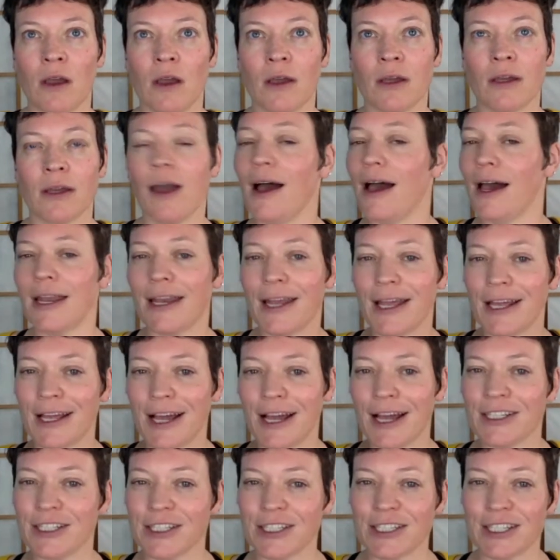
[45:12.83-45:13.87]
yeah and I,
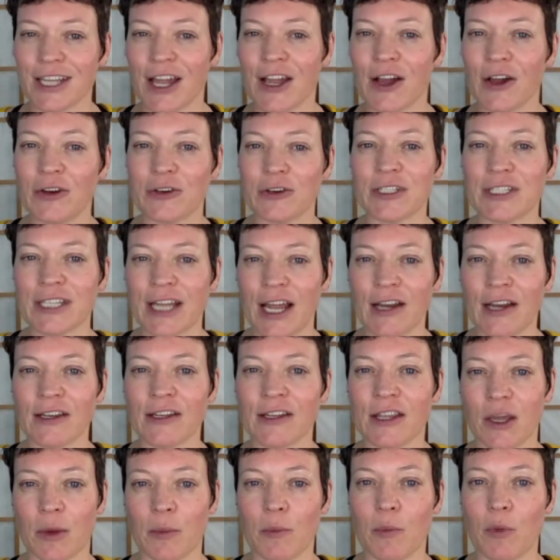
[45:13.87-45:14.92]
I just i understand
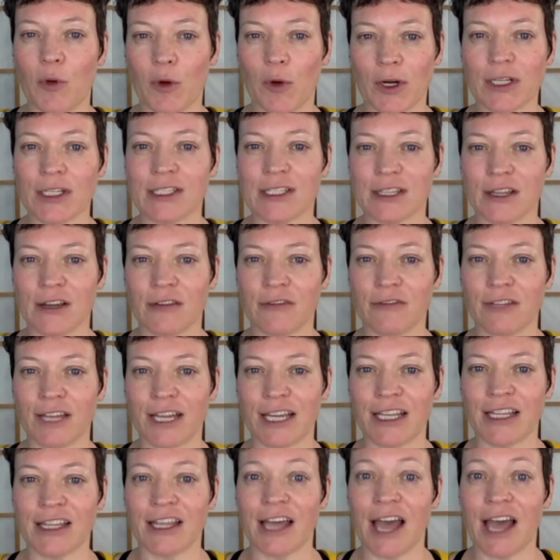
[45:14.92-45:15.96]
the importance of
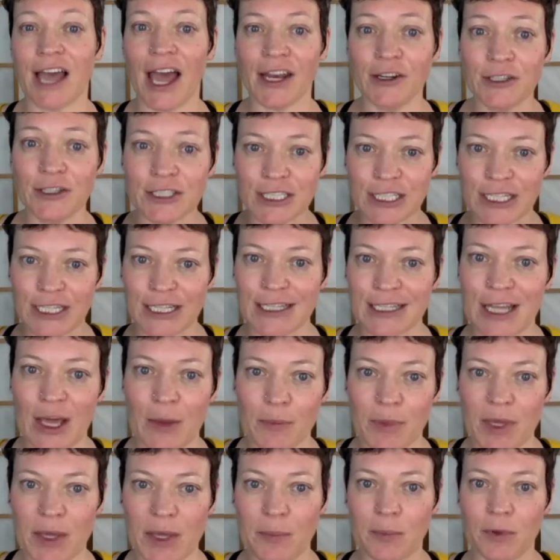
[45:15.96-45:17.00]
like the energy
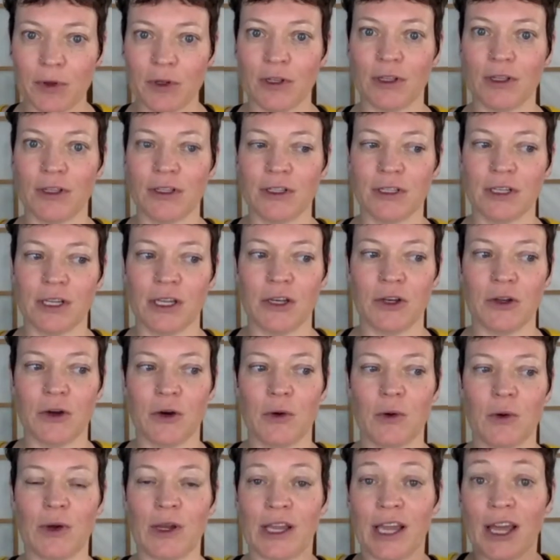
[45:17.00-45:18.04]
that people you
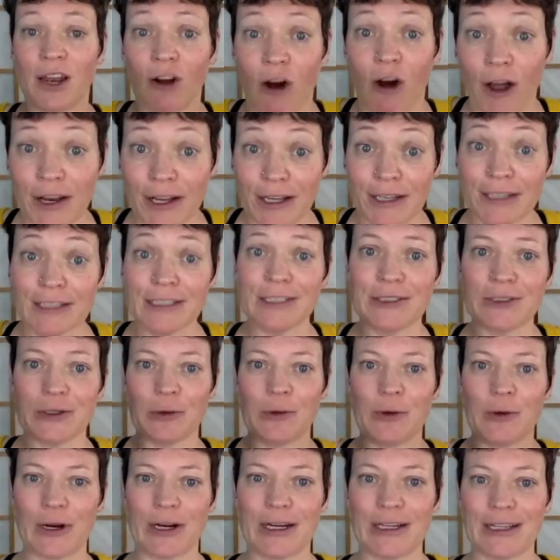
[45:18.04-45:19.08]
know get on us
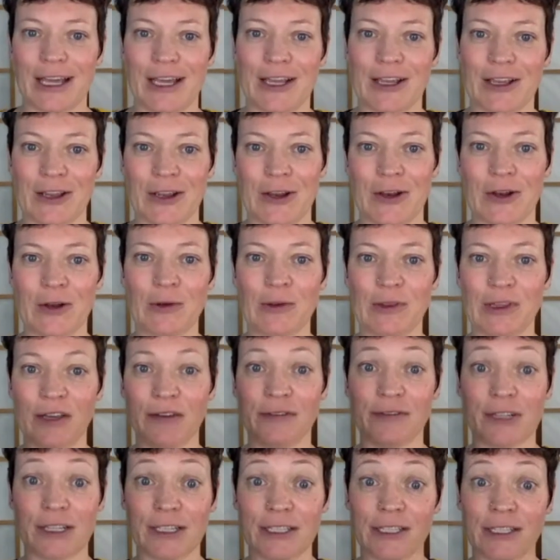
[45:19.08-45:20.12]
or like you know
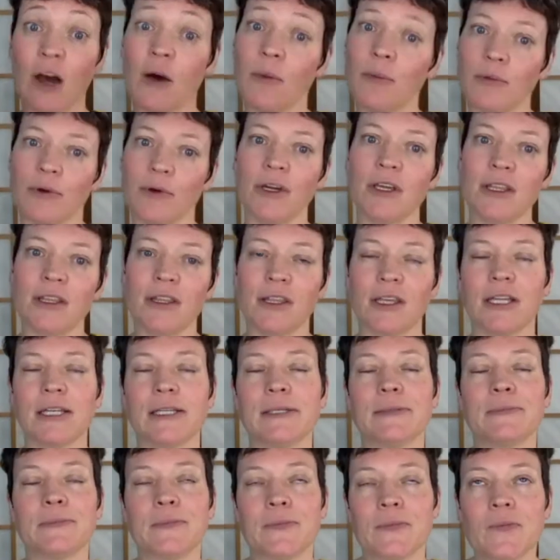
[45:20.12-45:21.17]
lift us up with
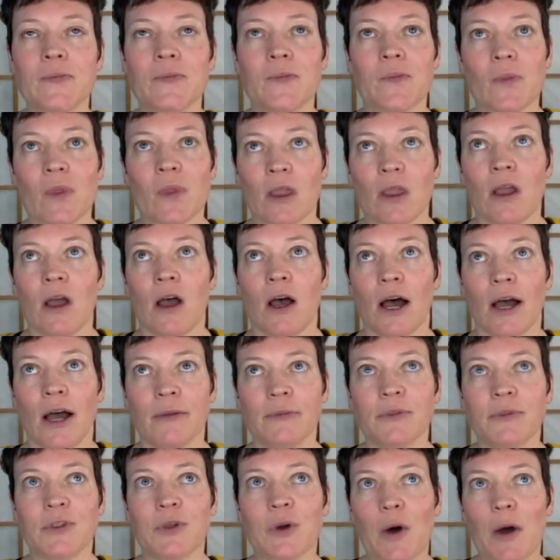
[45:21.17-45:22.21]
and
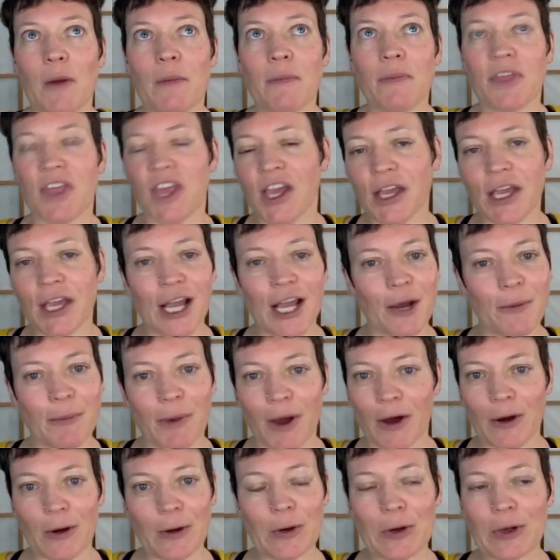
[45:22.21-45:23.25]
and so i'm thinking
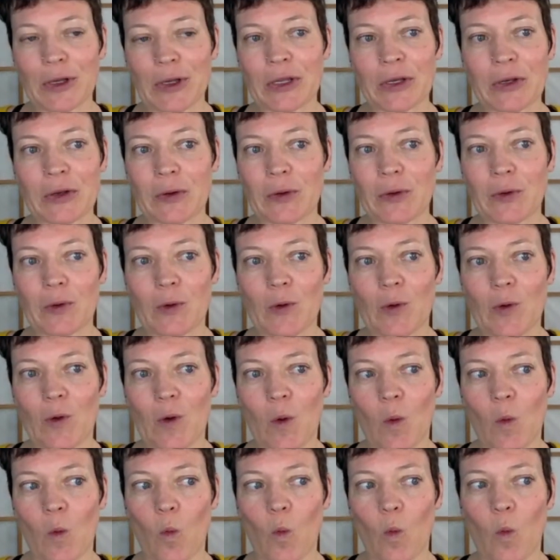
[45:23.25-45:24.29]
about you
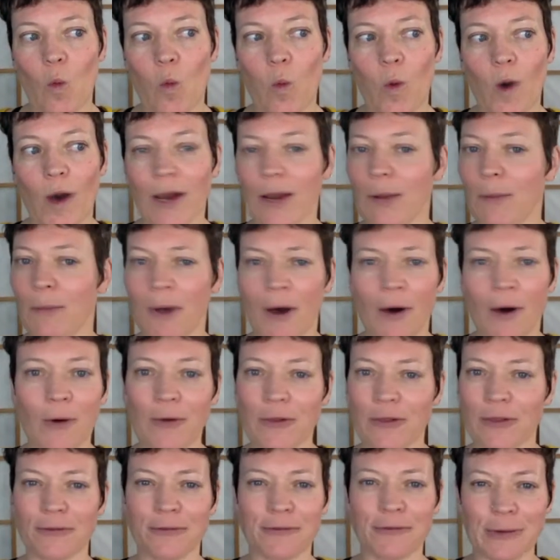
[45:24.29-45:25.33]
know what
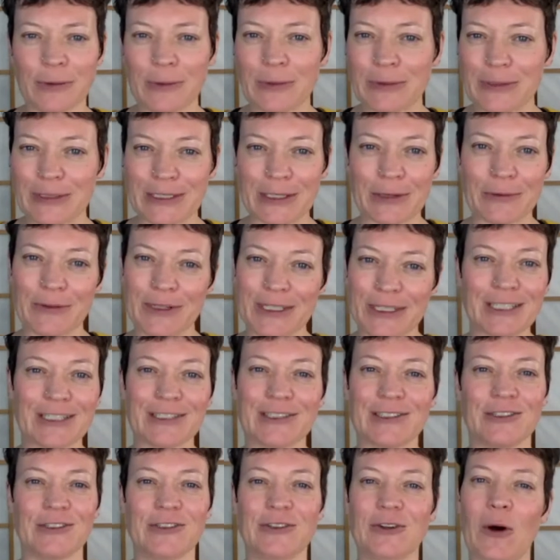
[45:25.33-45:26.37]
about the folks that we
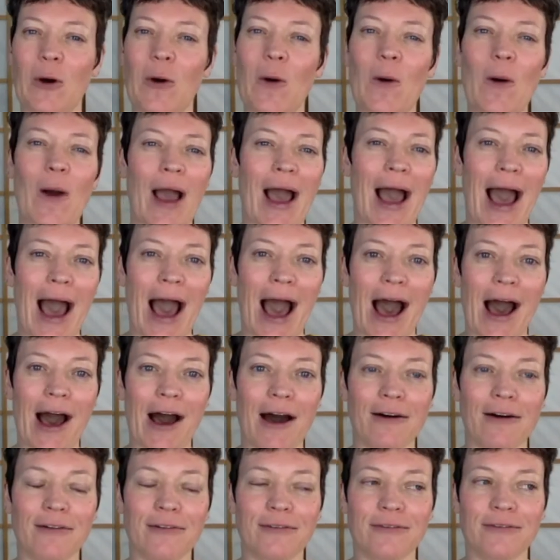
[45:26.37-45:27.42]
just don't
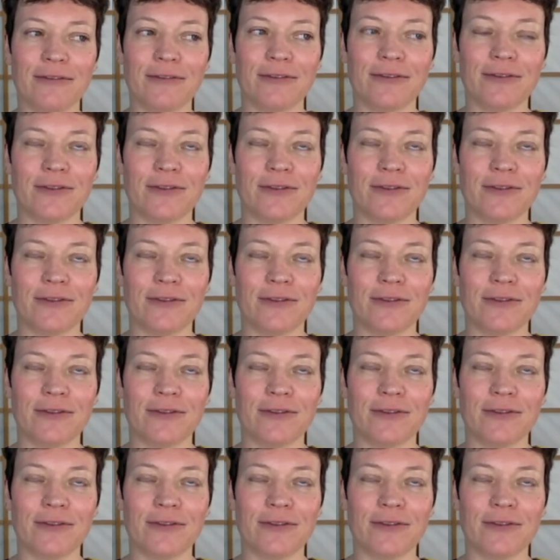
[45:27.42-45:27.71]
have